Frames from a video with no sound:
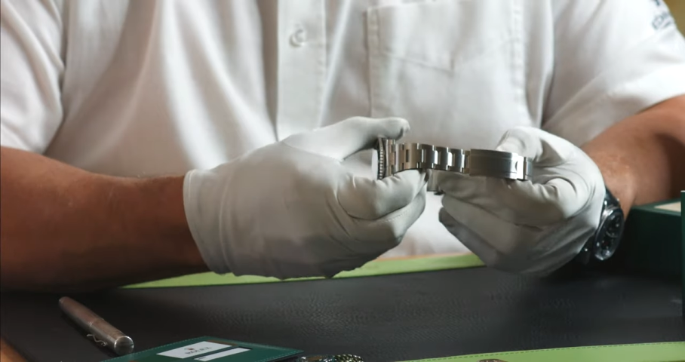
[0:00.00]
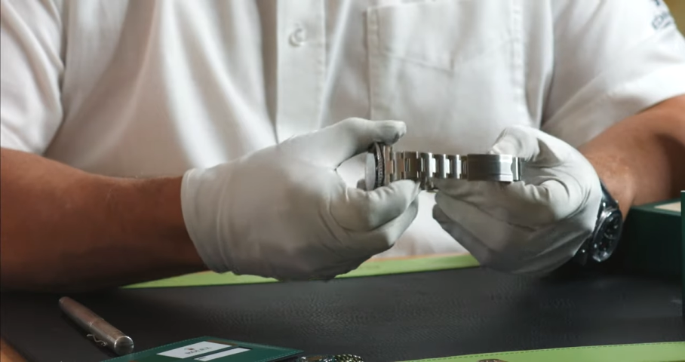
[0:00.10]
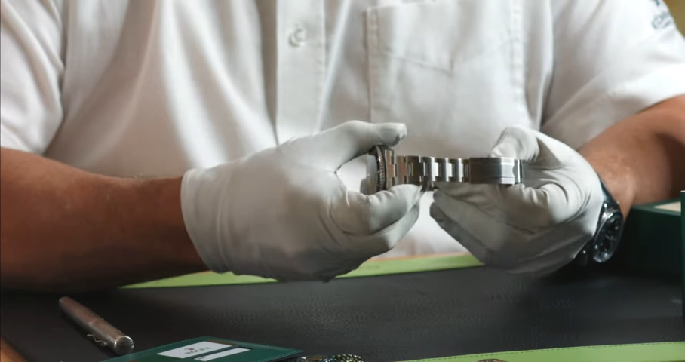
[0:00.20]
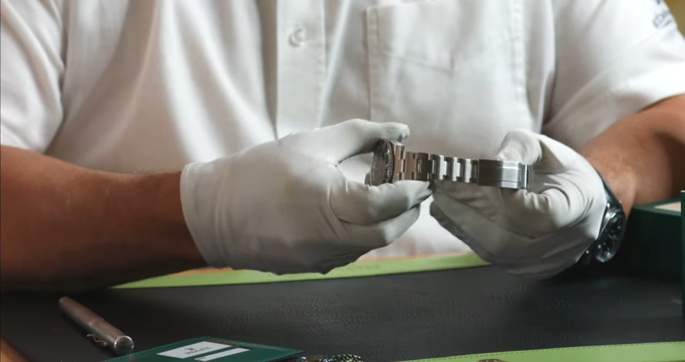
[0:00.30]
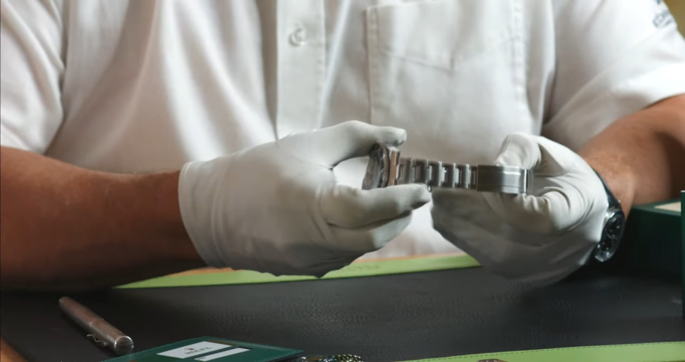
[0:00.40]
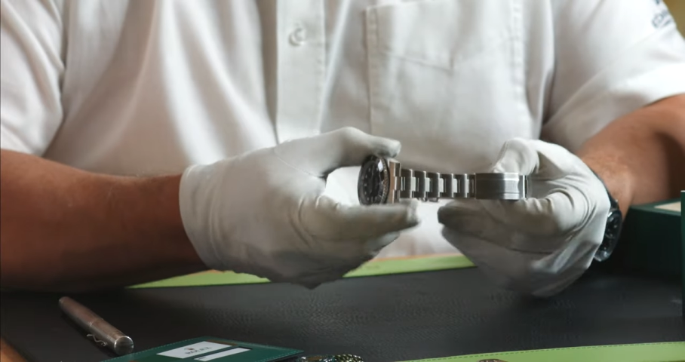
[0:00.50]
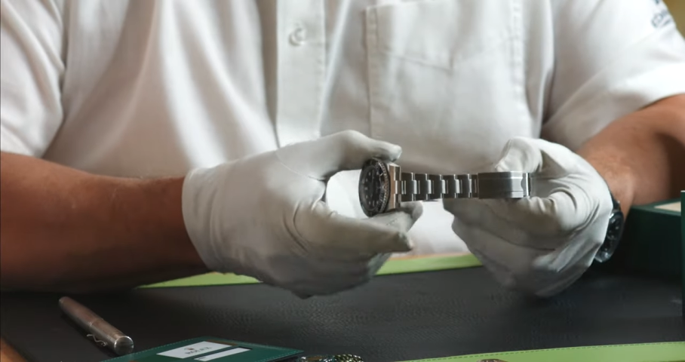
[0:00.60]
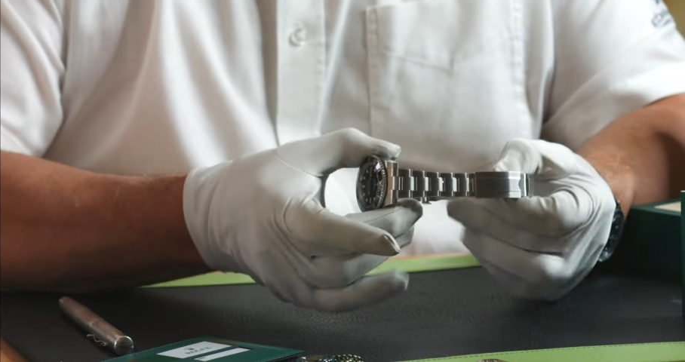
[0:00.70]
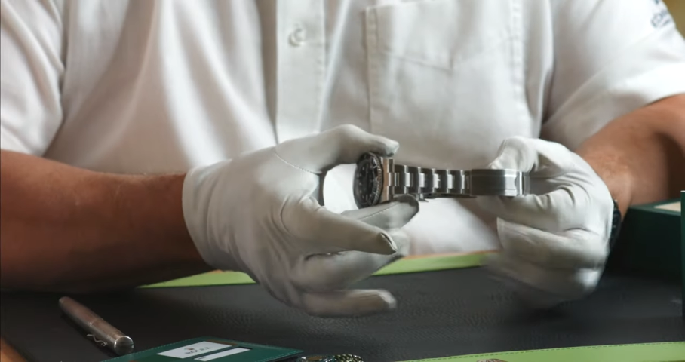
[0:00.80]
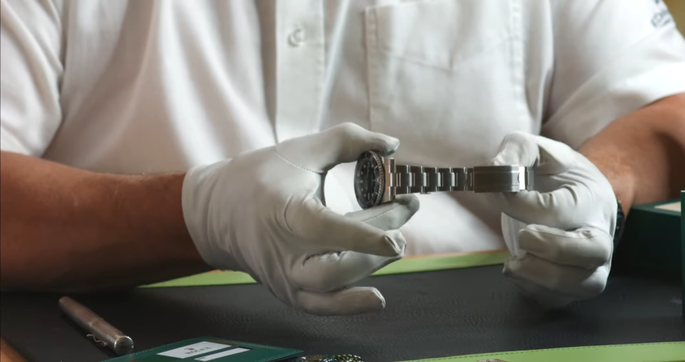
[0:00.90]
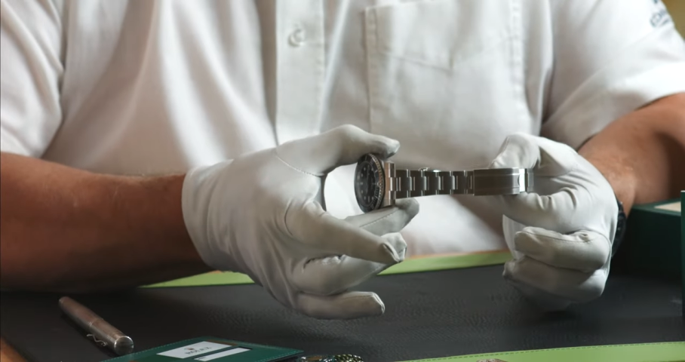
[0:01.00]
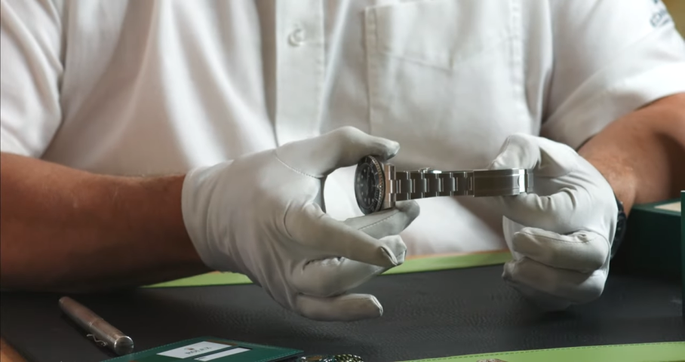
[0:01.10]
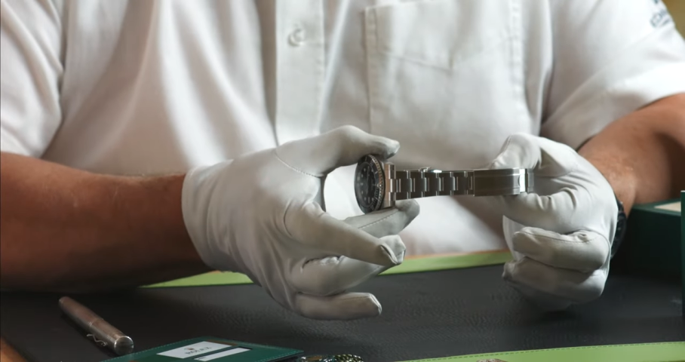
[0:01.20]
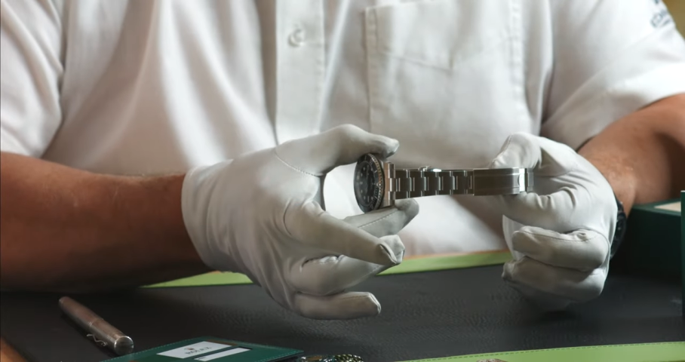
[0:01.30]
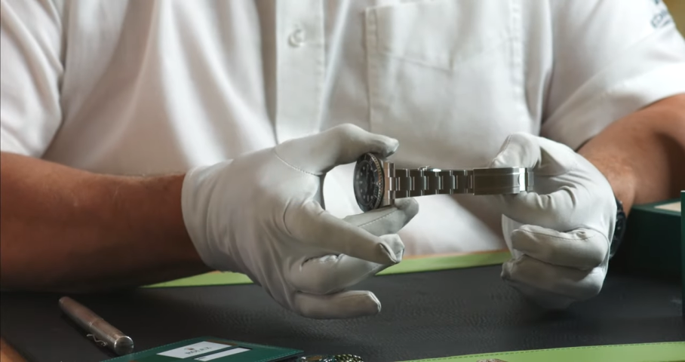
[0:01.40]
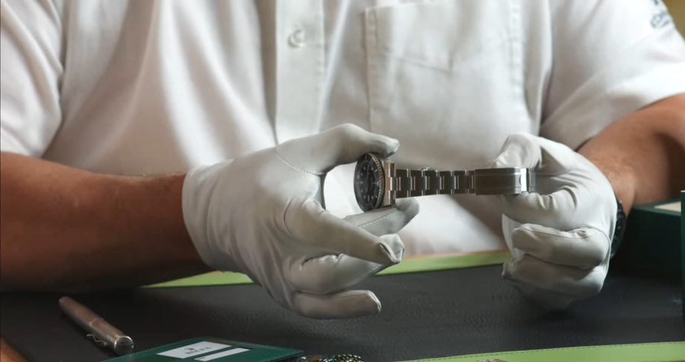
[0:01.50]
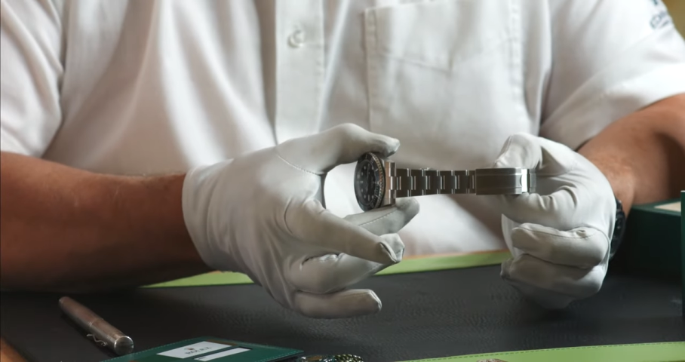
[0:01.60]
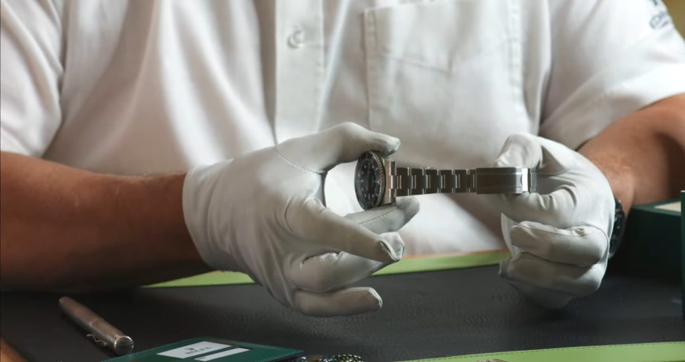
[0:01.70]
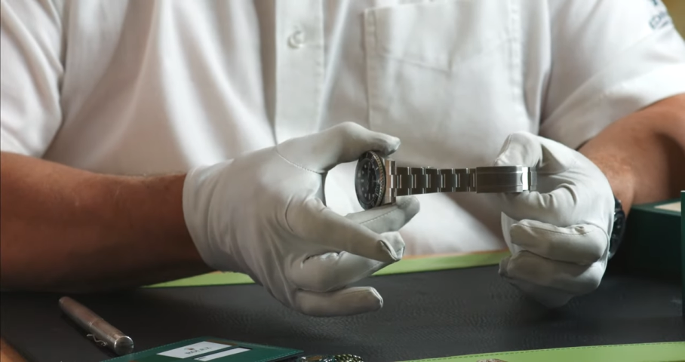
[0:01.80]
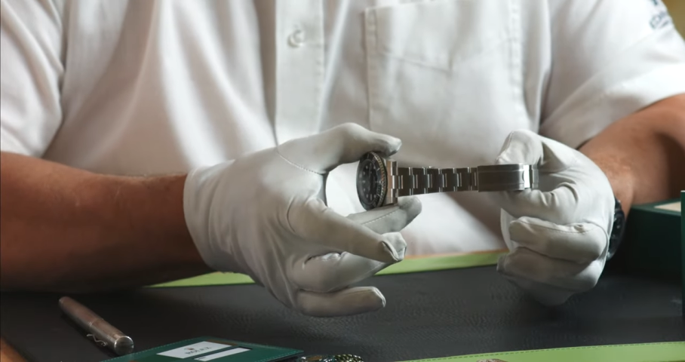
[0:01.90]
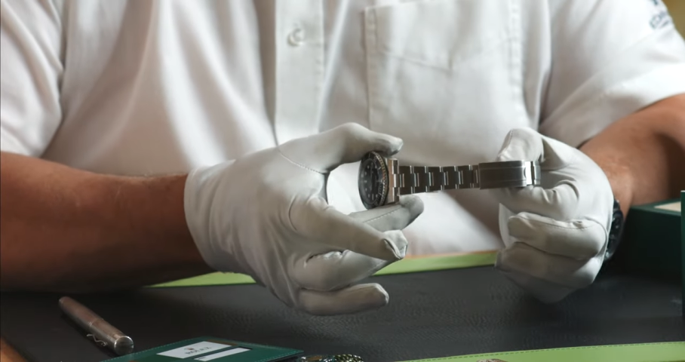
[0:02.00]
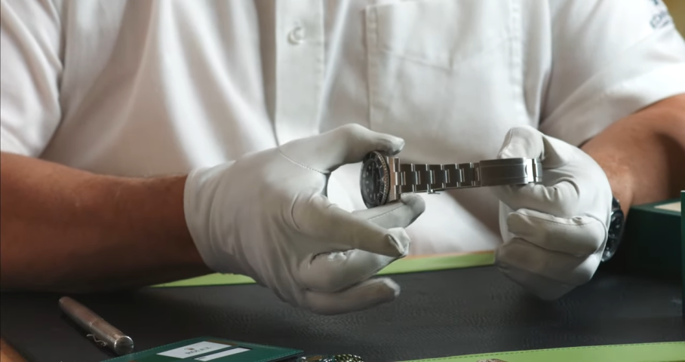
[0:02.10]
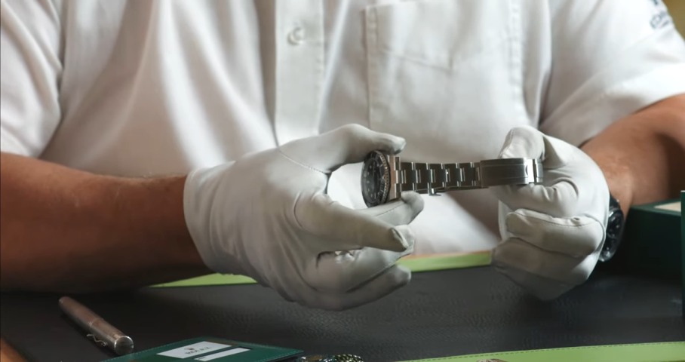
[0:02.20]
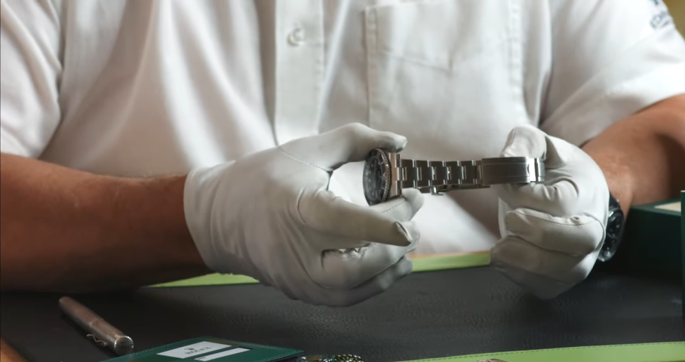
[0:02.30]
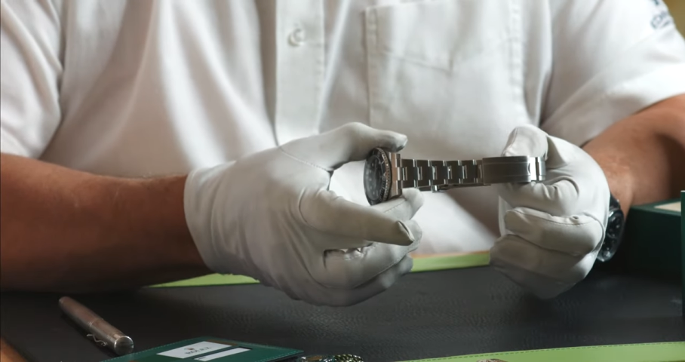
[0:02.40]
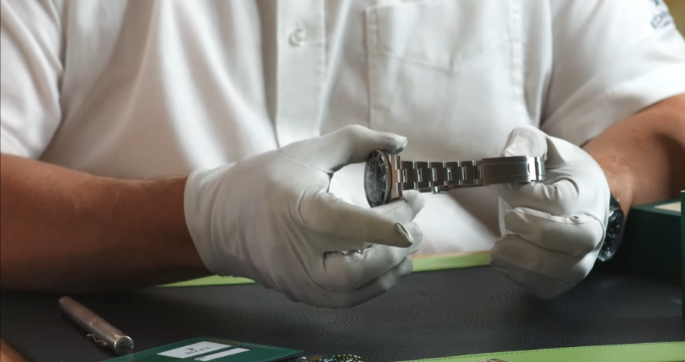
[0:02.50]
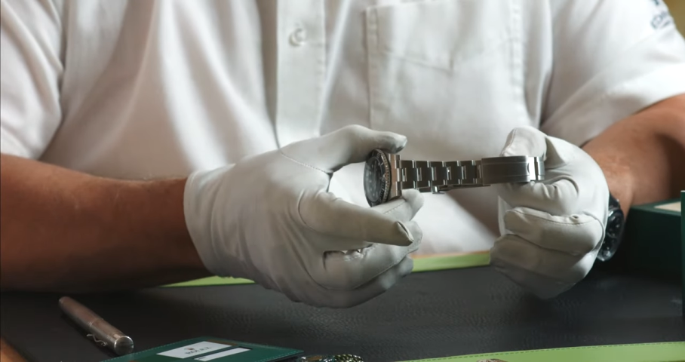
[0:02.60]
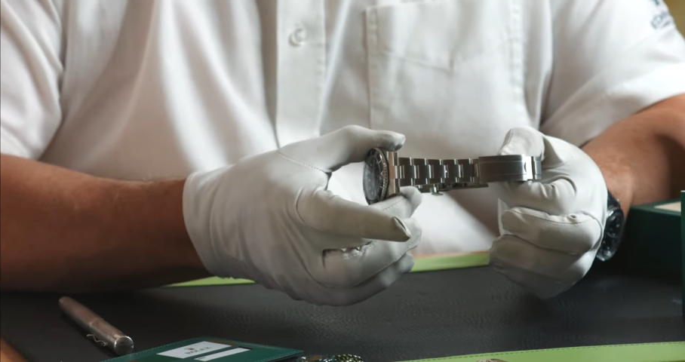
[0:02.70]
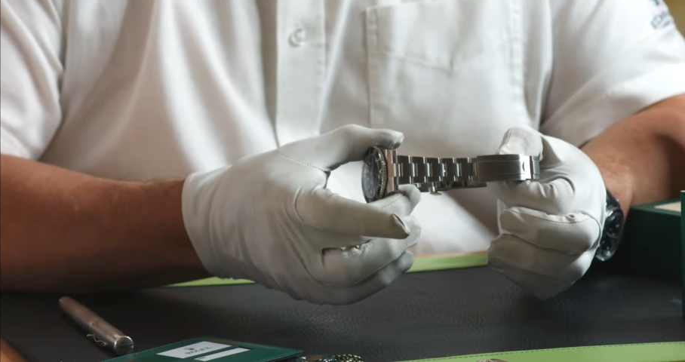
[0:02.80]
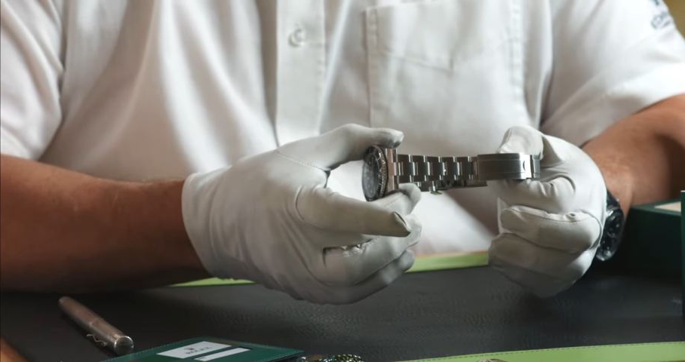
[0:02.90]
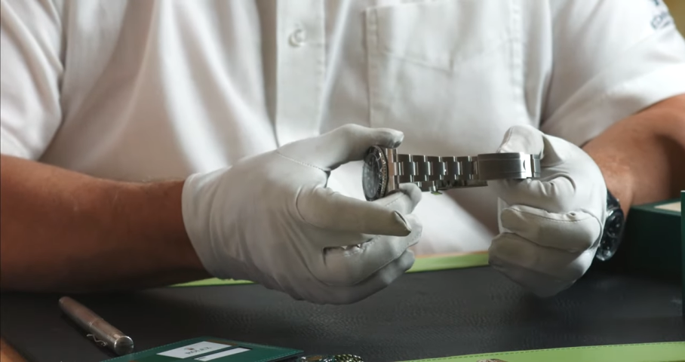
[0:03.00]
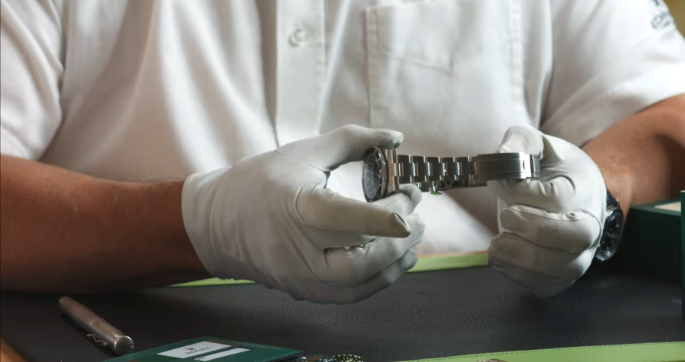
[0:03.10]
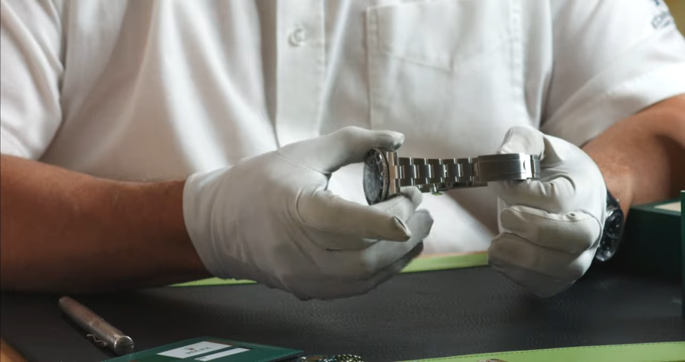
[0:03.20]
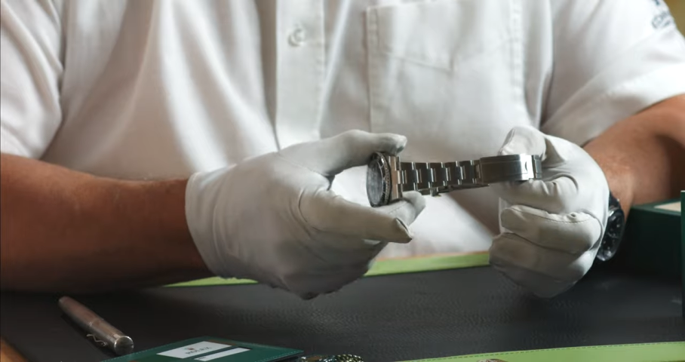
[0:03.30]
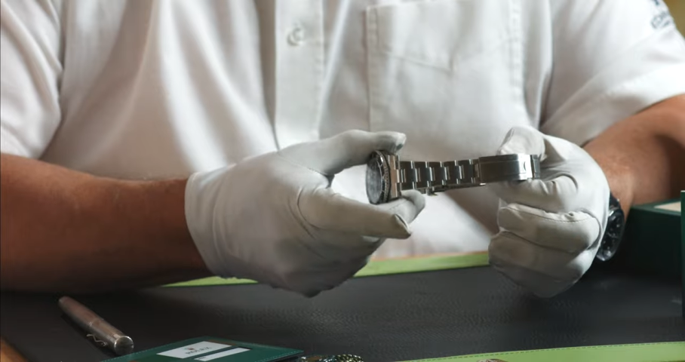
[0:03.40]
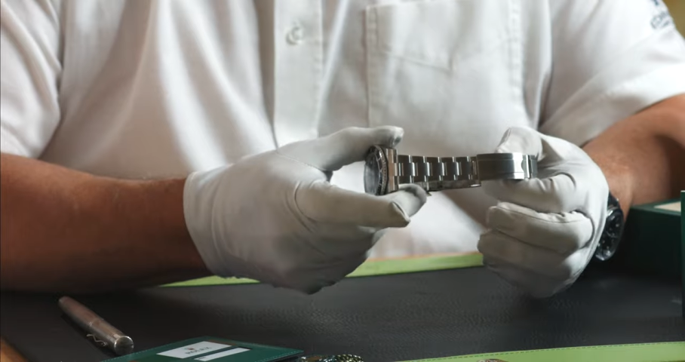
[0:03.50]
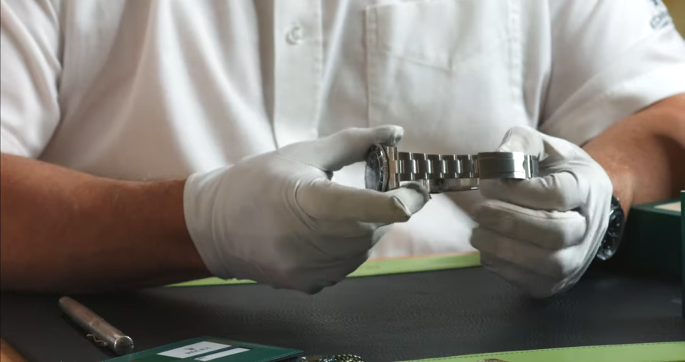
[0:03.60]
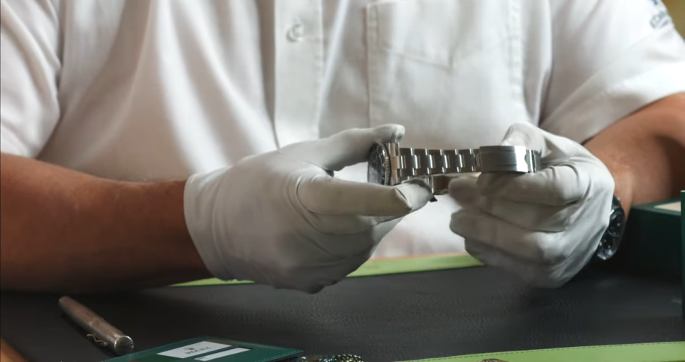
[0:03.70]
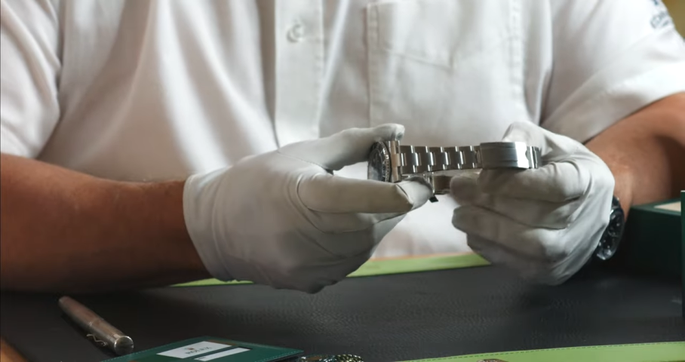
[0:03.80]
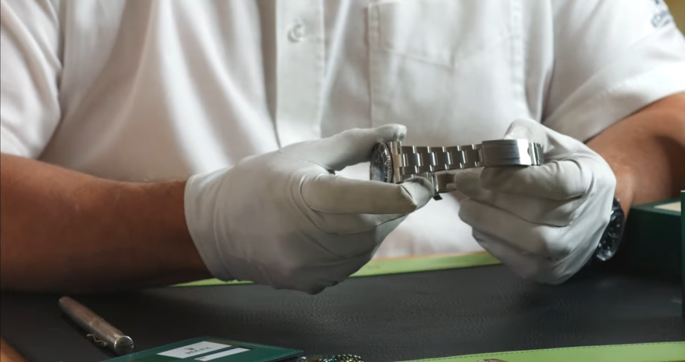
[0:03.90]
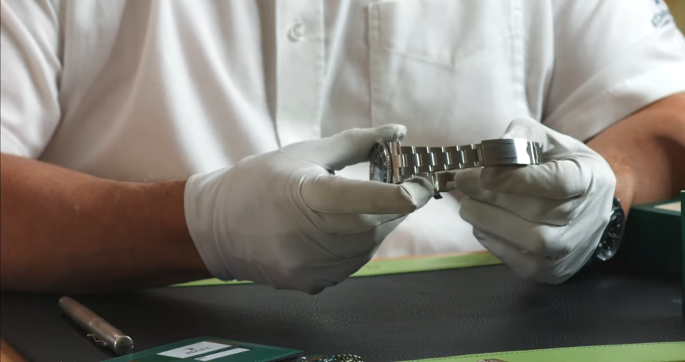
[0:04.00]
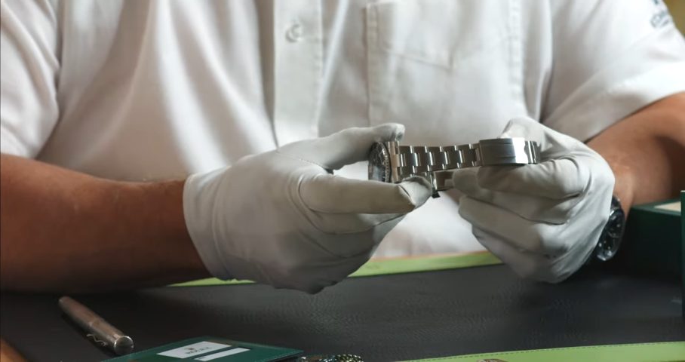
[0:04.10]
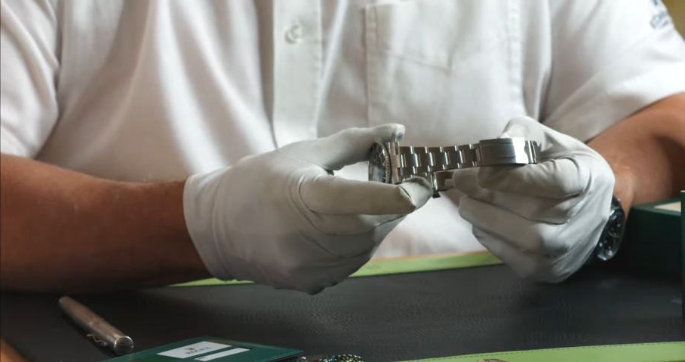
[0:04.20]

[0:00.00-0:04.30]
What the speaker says: No face is visible, so there are no lips to read.